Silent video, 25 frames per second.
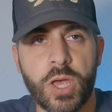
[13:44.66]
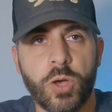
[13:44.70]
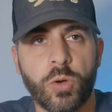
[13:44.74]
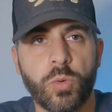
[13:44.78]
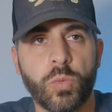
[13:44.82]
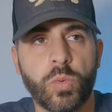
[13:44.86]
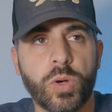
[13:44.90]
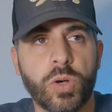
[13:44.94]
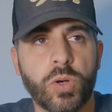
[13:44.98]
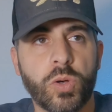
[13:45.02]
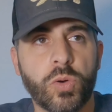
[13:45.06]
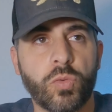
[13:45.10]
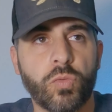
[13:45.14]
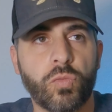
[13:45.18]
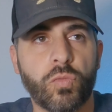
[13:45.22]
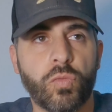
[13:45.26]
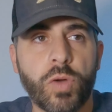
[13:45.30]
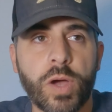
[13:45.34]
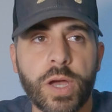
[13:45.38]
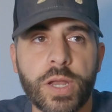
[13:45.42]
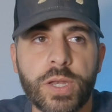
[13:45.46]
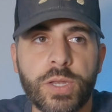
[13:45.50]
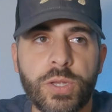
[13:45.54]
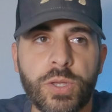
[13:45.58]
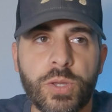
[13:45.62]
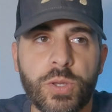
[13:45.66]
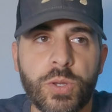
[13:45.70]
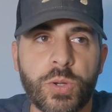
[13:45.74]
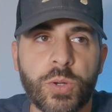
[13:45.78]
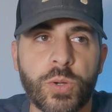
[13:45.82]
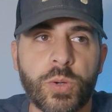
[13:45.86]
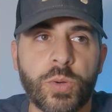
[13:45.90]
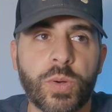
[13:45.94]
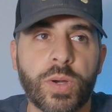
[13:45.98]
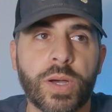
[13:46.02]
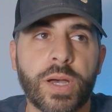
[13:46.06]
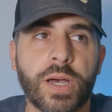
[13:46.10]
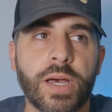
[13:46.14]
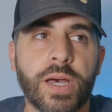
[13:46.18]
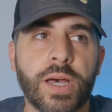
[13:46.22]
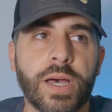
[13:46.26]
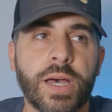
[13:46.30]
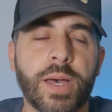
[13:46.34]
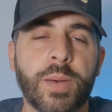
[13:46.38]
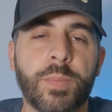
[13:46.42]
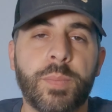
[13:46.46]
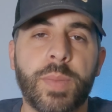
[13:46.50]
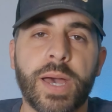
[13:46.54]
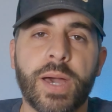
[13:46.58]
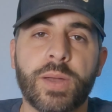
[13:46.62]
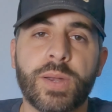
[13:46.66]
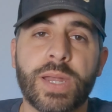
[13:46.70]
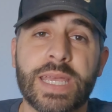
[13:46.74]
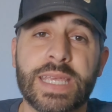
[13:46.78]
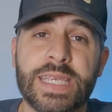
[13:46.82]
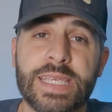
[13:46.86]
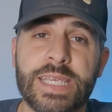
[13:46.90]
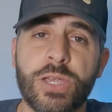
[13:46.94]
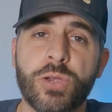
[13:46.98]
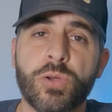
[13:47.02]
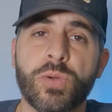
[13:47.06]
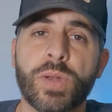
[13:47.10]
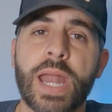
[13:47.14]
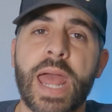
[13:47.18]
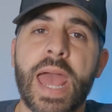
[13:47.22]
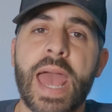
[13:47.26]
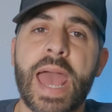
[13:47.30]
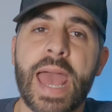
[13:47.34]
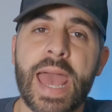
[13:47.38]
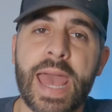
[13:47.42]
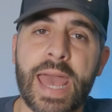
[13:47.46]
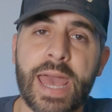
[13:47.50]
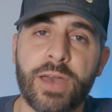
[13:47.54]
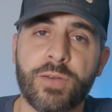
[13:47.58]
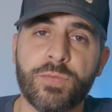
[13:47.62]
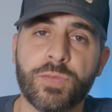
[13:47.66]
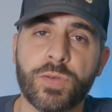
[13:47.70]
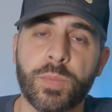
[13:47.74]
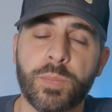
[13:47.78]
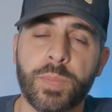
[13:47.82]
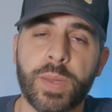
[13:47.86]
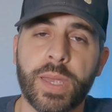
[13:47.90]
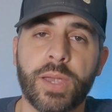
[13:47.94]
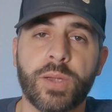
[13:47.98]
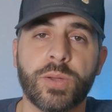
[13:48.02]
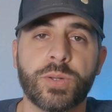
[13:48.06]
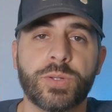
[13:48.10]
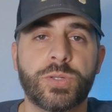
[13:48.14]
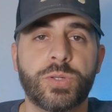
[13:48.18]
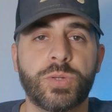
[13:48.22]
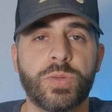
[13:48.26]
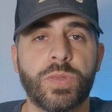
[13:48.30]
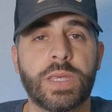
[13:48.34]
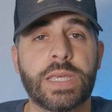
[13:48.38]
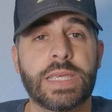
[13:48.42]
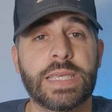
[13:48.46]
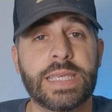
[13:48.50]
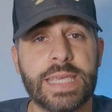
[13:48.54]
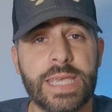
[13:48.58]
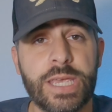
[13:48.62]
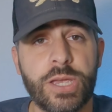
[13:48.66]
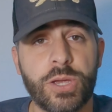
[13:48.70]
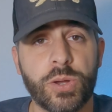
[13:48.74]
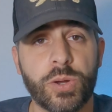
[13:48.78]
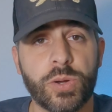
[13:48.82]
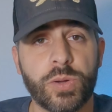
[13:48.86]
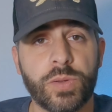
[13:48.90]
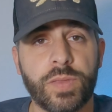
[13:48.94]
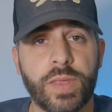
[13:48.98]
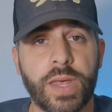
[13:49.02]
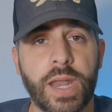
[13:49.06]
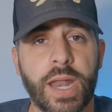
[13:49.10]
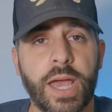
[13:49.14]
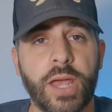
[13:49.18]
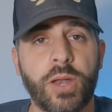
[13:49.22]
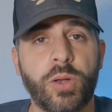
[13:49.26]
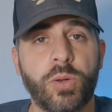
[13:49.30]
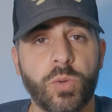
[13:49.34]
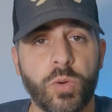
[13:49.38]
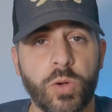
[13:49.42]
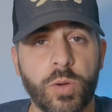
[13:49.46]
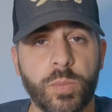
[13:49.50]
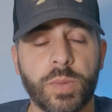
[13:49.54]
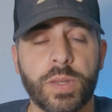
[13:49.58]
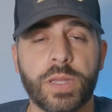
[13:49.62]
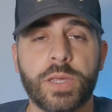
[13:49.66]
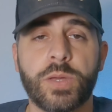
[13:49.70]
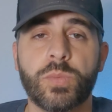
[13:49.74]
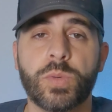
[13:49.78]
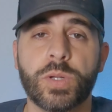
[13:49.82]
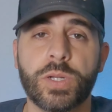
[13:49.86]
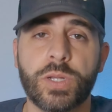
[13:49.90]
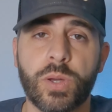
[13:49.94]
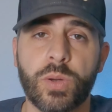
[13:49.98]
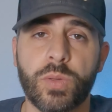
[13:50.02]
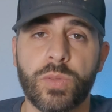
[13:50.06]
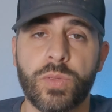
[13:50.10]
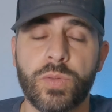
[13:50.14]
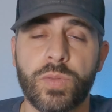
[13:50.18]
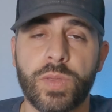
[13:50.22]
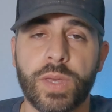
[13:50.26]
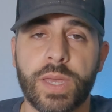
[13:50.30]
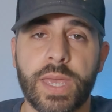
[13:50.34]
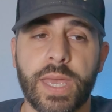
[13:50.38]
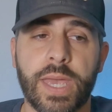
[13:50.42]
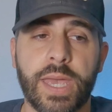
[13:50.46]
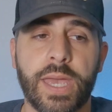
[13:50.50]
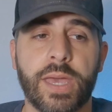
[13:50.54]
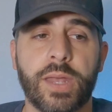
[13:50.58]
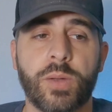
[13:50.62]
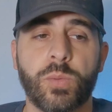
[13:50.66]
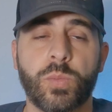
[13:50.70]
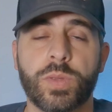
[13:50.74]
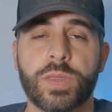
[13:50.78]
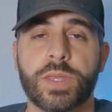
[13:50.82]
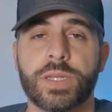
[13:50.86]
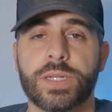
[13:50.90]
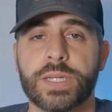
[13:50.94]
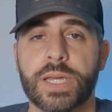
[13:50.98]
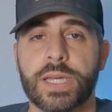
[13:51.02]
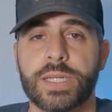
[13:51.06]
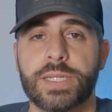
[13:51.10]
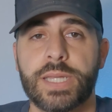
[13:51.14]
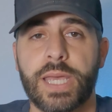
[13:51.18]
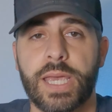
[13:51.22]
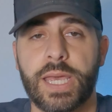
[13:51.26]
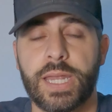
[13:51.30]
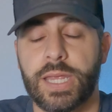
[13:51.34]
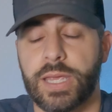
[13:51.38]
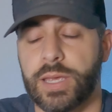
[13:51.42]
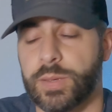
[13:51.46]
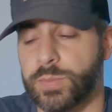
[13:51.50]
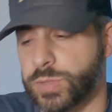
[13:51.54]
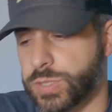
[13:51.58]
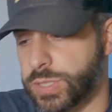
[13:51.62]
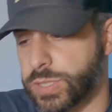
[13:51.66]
will run you about a year and a half compared to the year that I normally would go through the can with the titanium